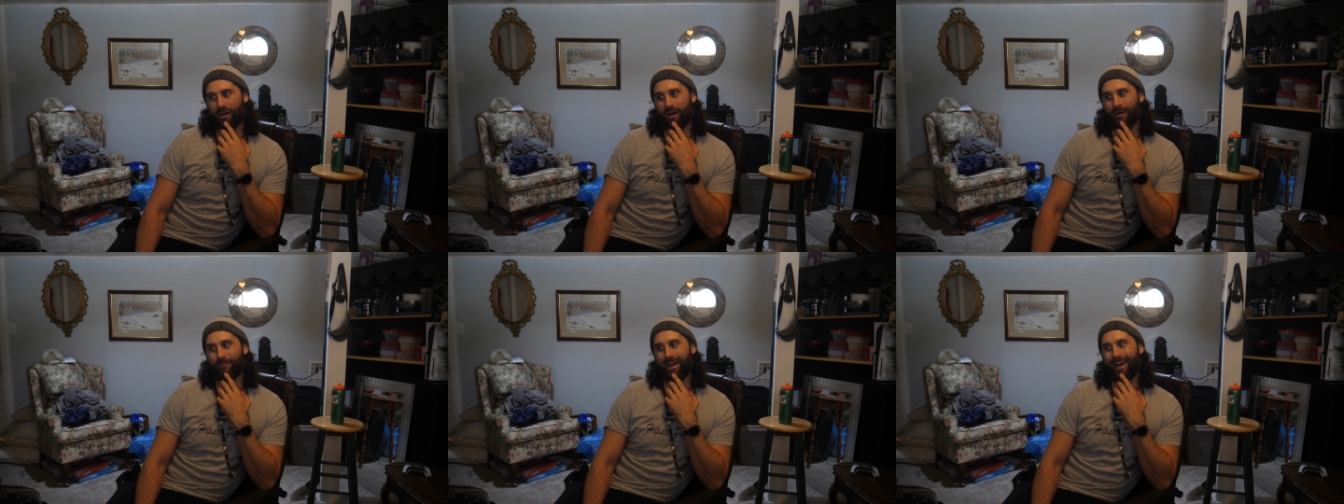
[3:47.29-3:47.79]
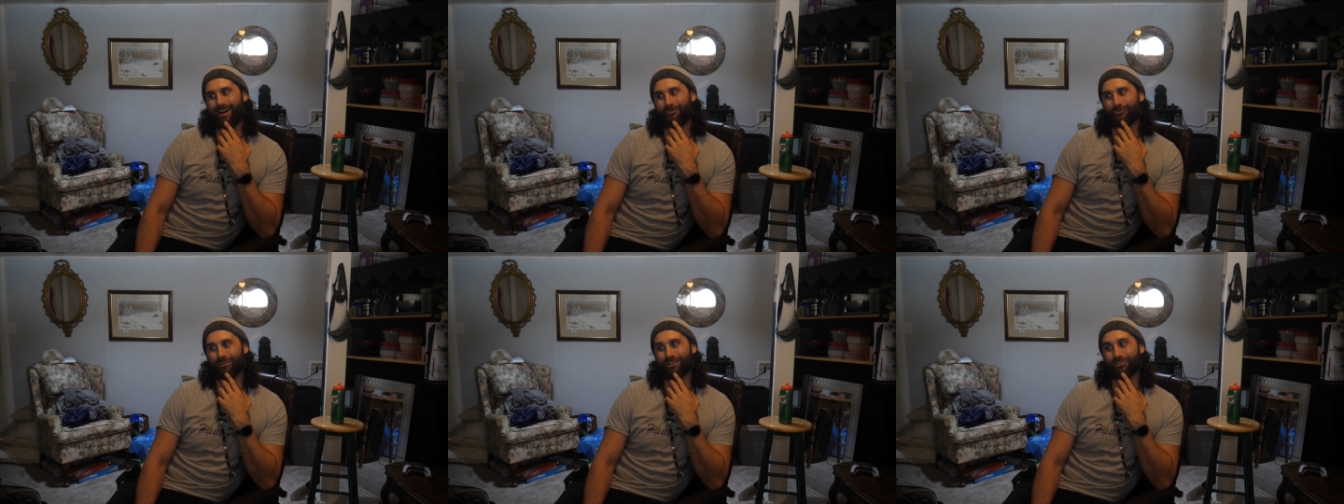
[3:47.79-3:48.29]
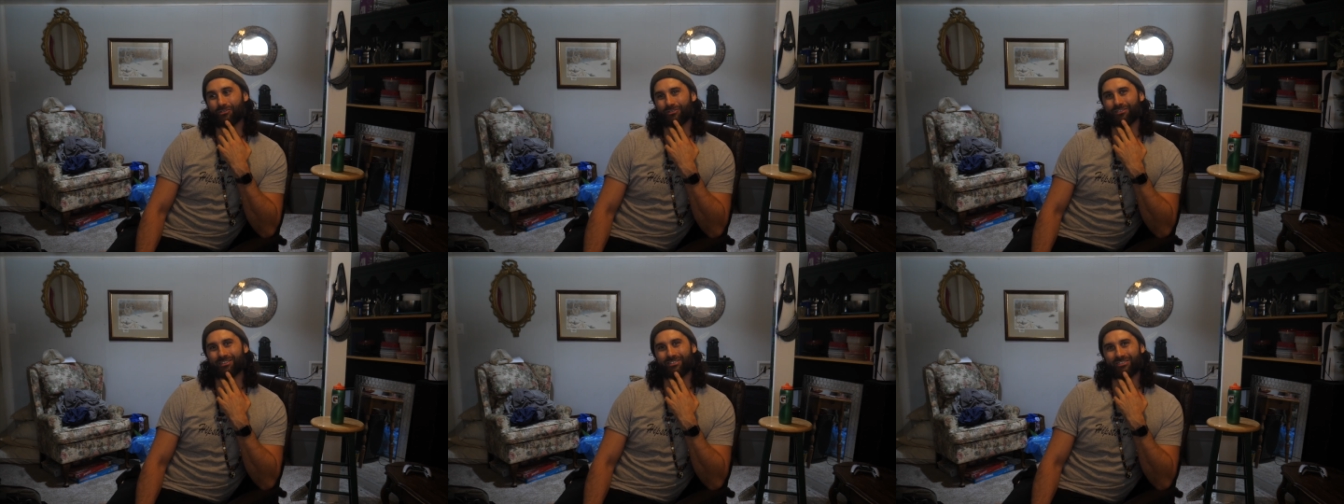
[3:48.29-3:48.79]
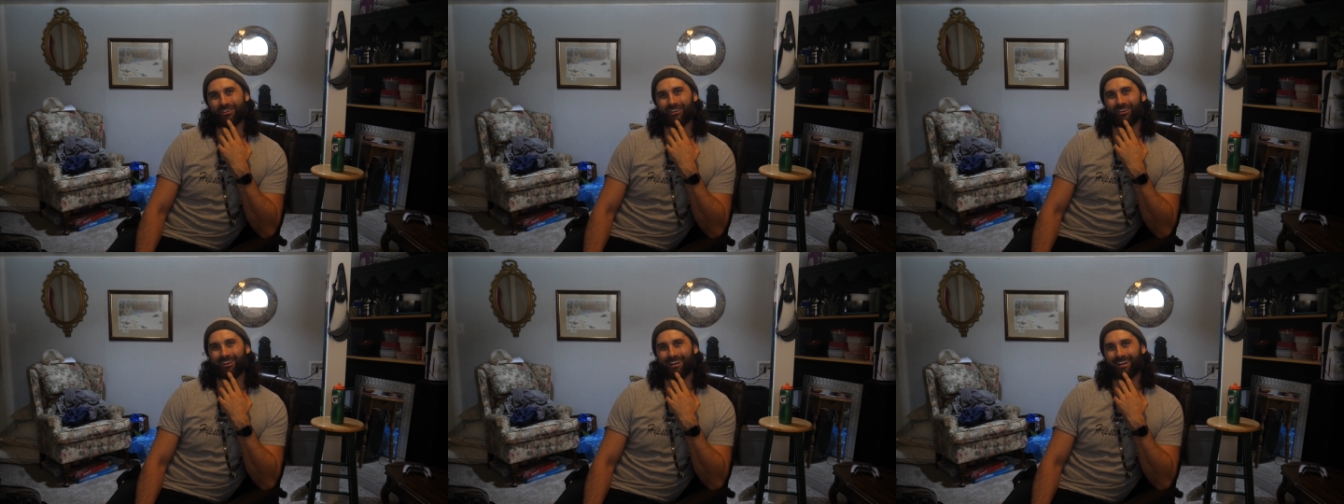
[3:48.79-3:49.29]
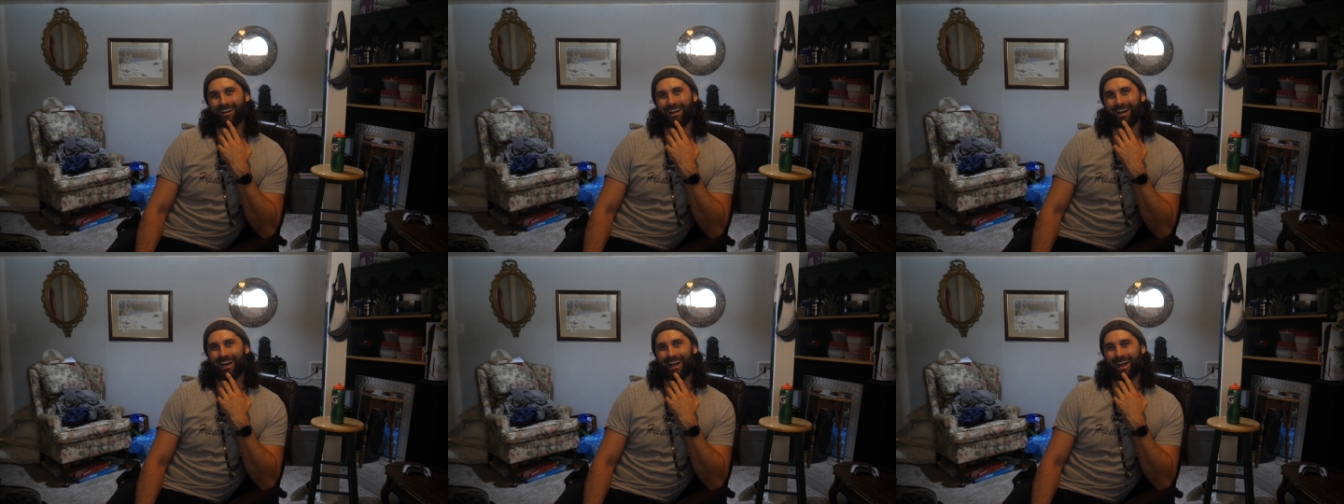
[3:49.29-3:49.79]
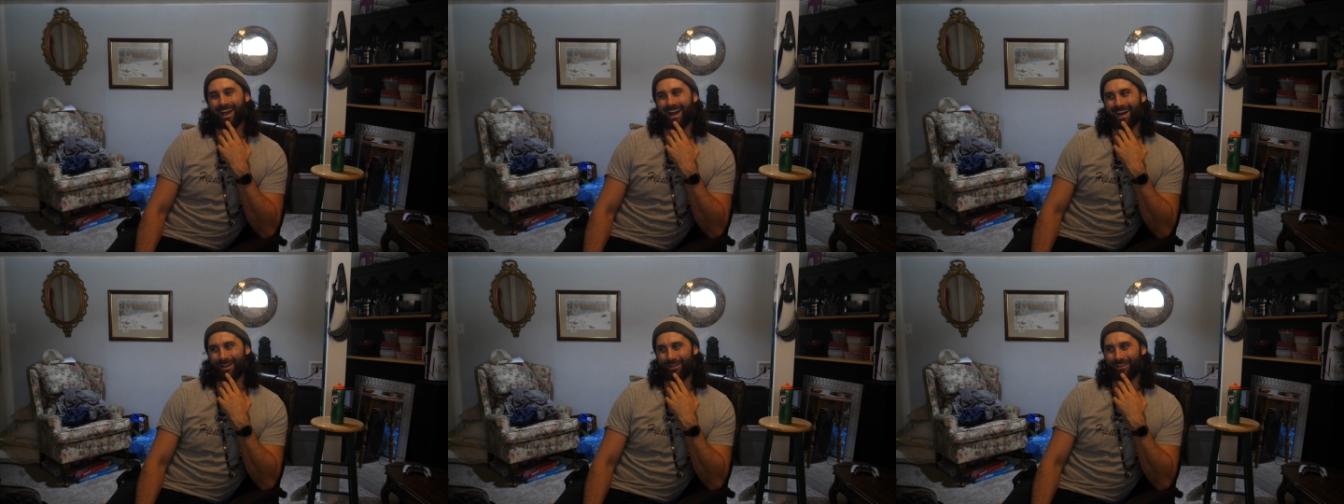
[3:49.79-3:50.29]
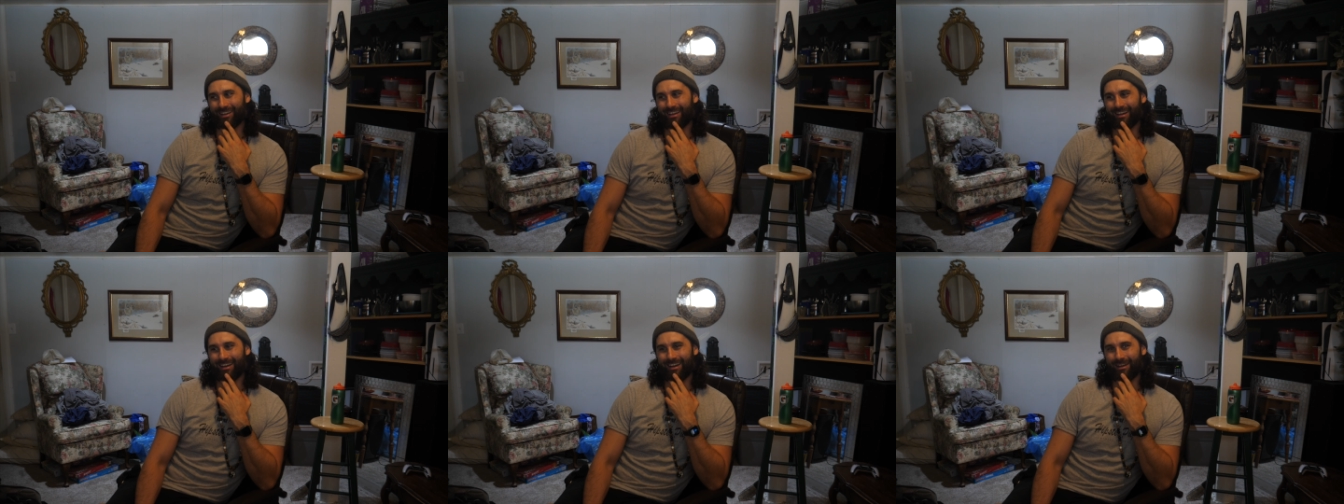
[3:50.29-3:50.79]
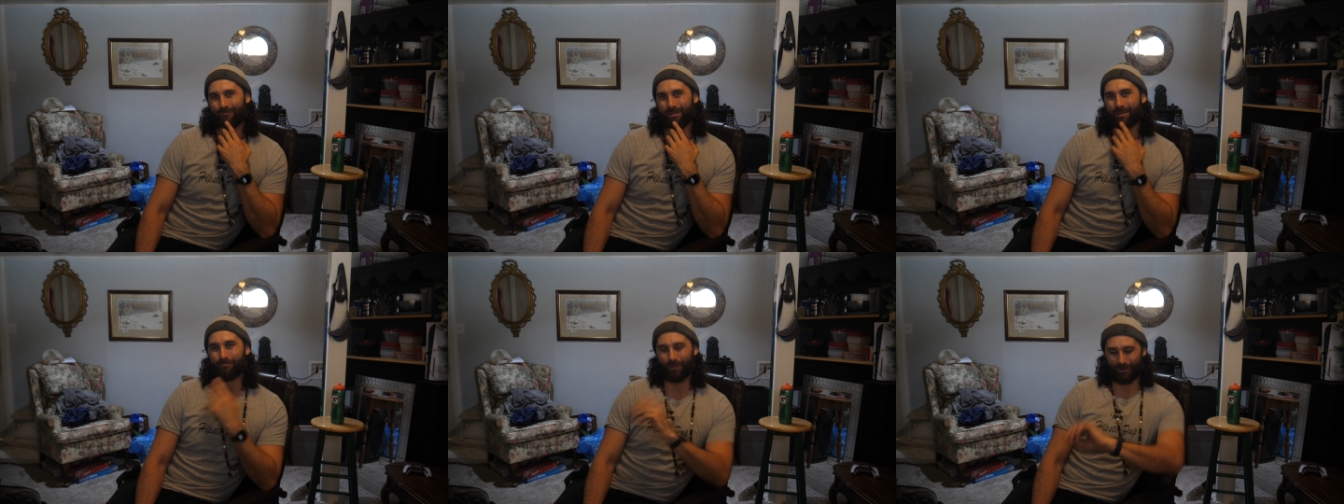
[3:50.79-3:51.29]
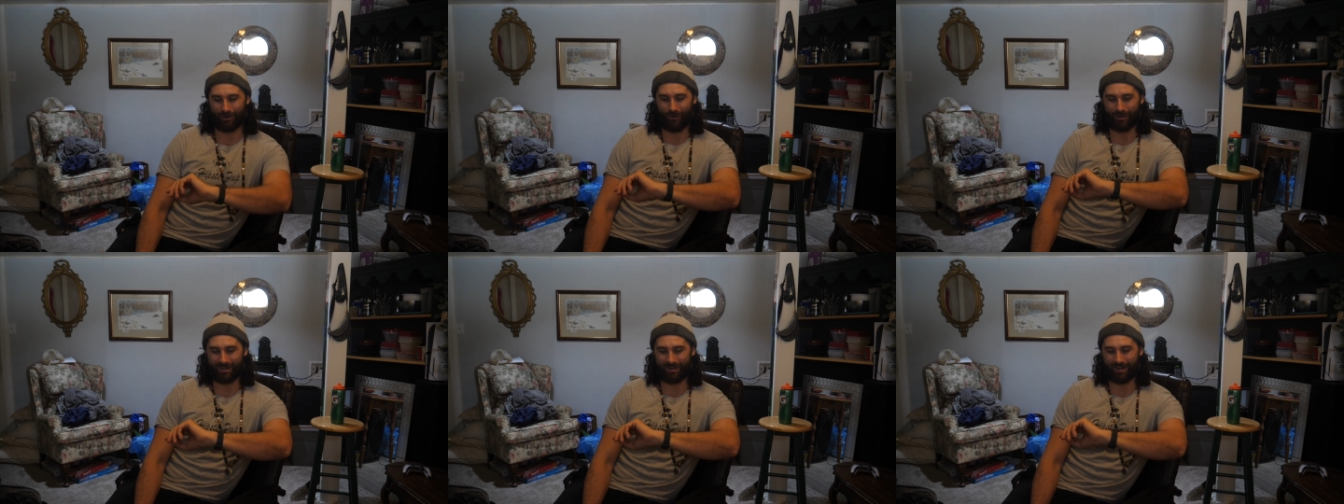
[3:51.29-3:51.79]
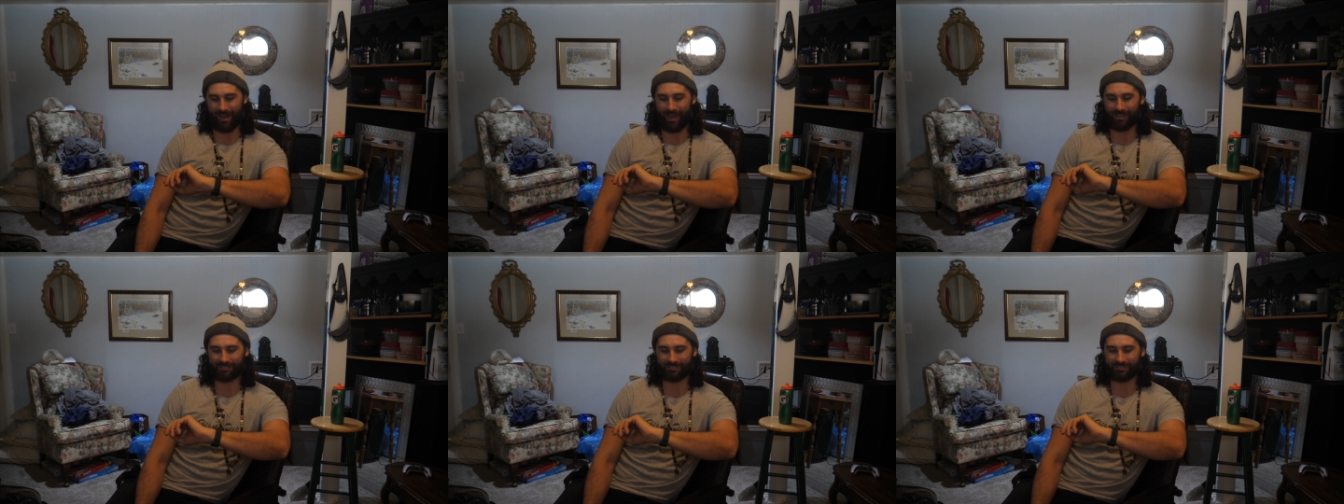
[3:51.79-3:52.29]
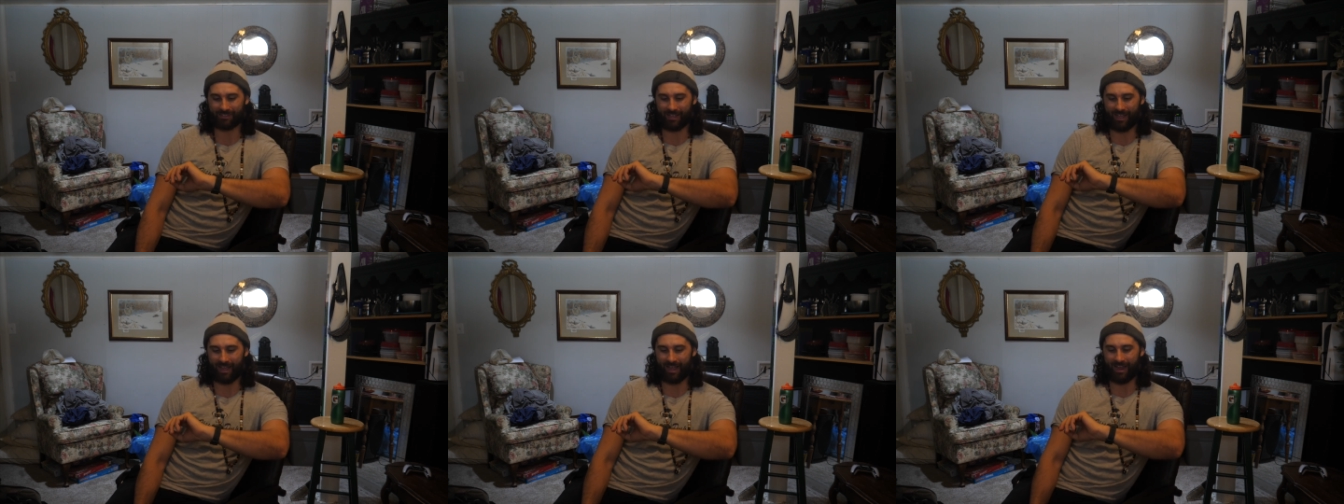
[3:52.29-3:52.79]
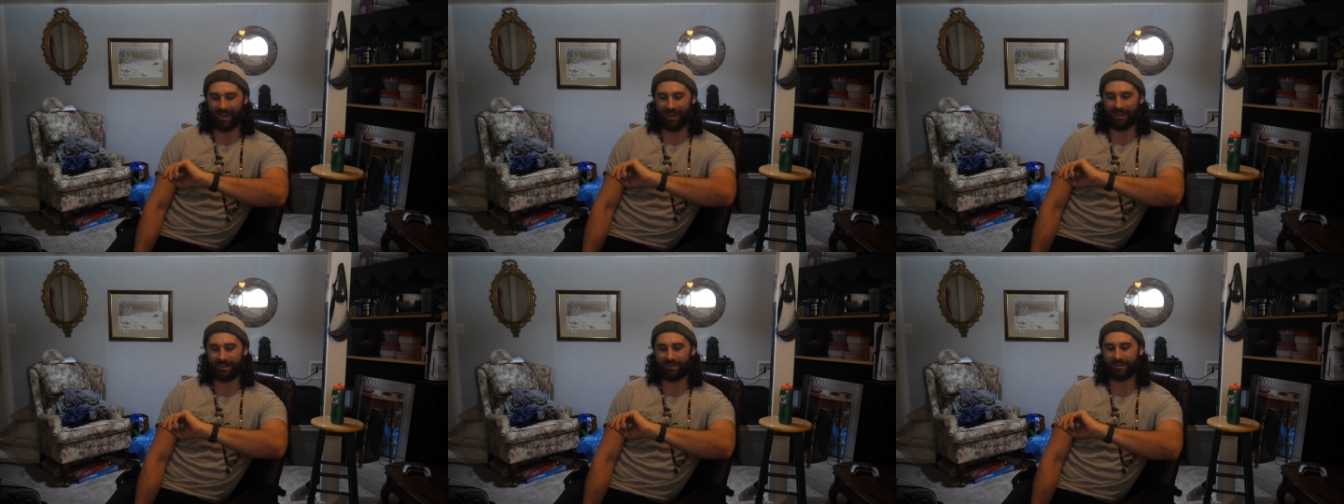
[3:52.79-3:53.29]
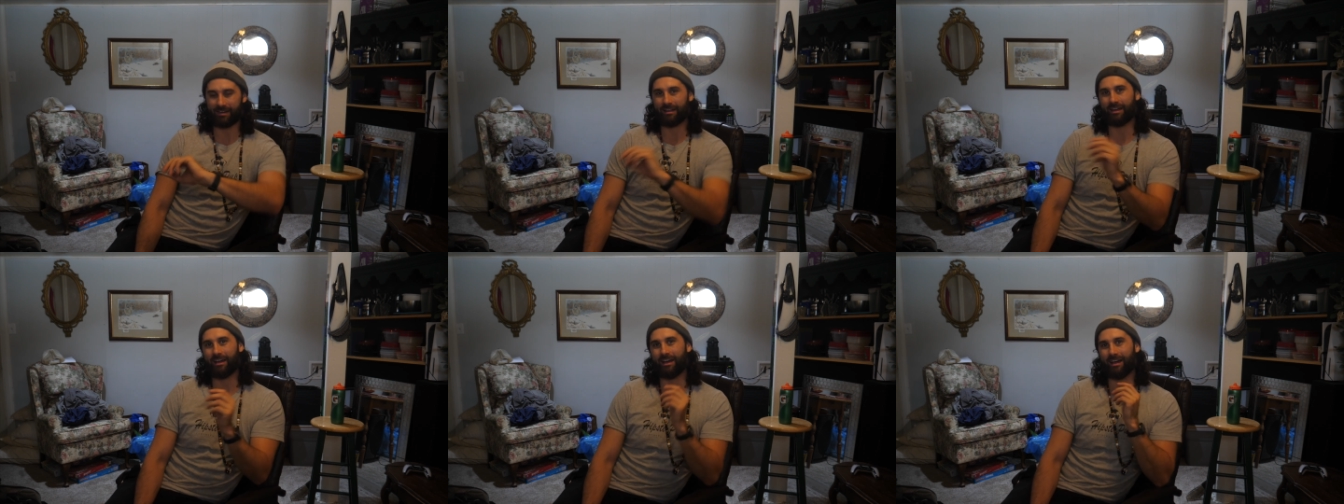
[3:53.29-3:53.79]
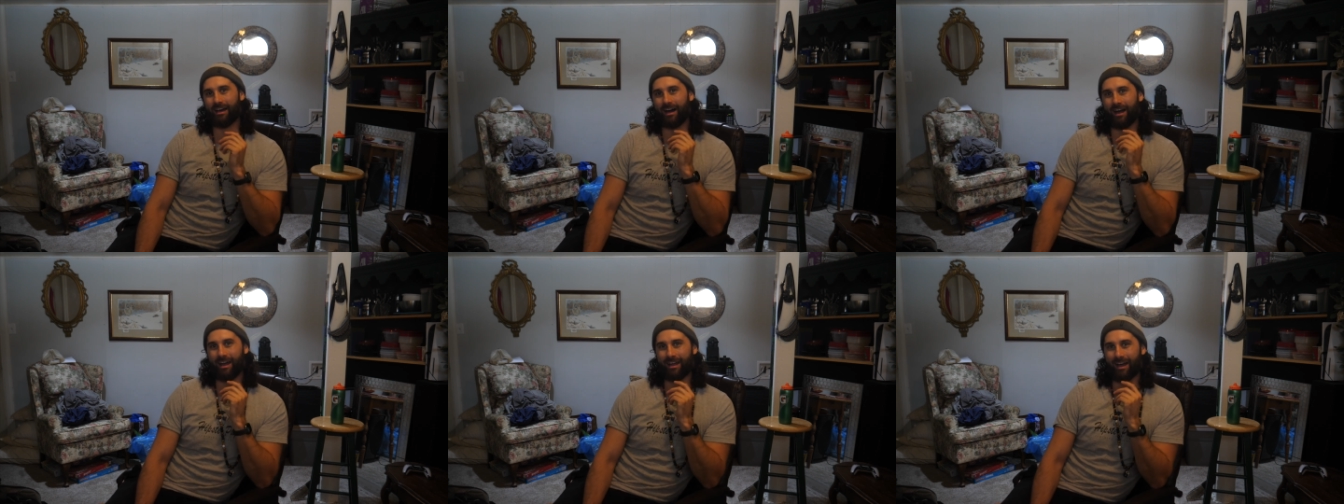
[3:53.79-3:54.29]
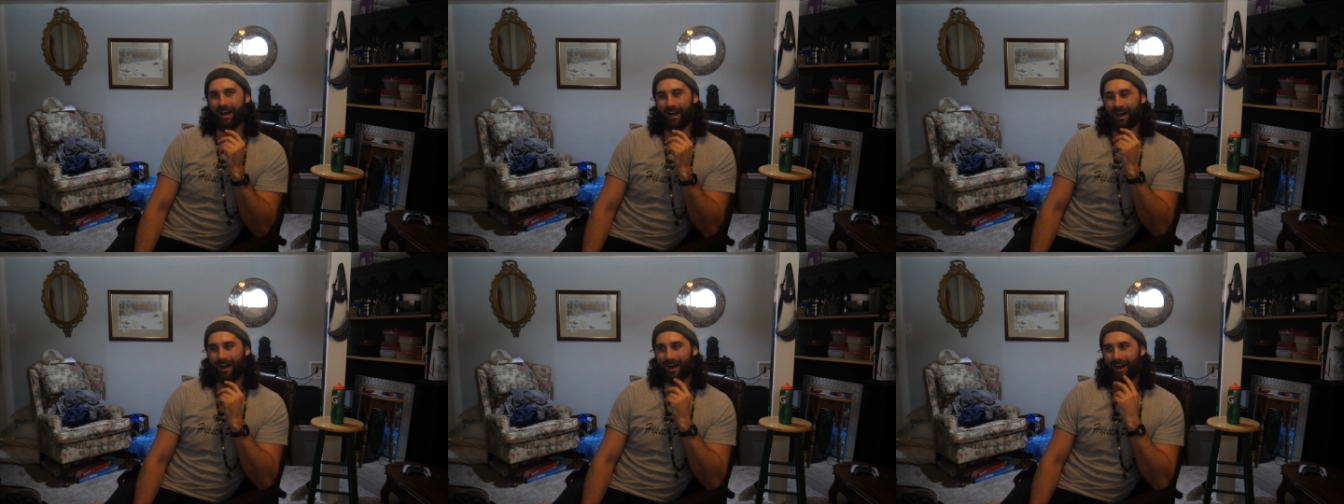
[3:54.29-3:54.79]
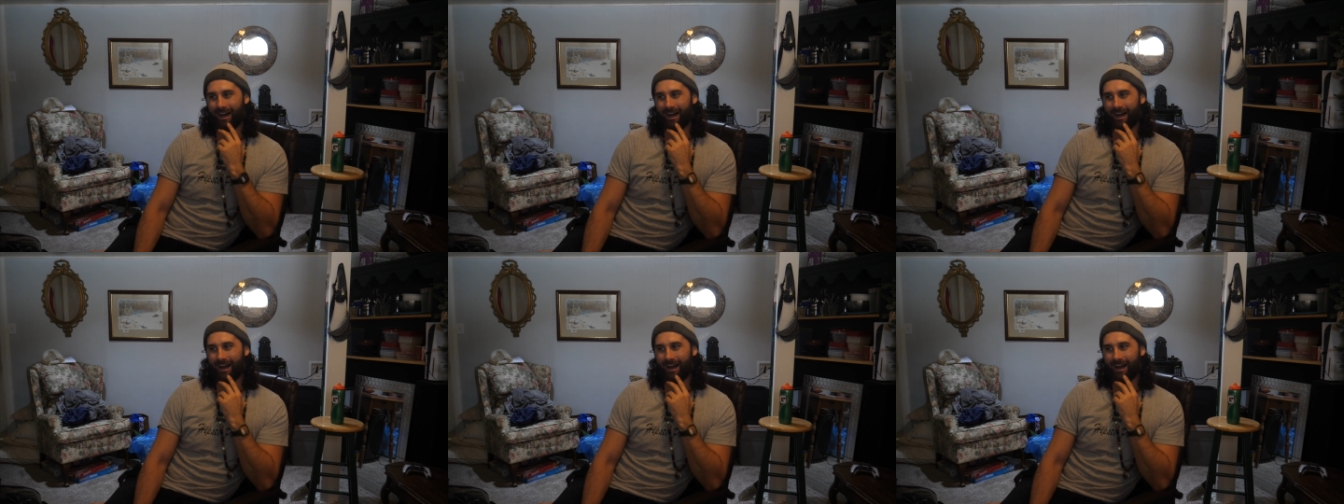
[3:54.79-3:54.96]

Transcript: I'm halfway through the joke and people are going nuts and I uh,